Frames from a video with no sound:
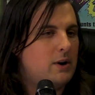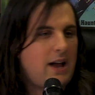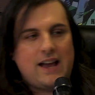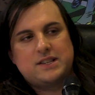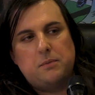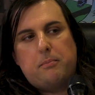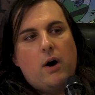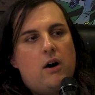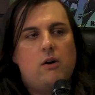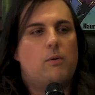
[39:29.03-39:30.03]
one guy has the
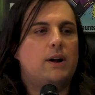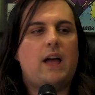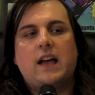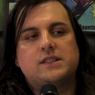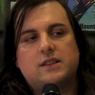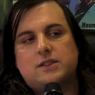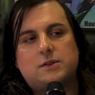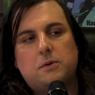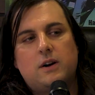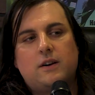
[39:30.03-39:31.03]
bow, one guy has the
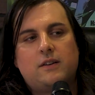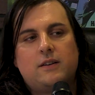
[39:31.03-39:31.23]
sword.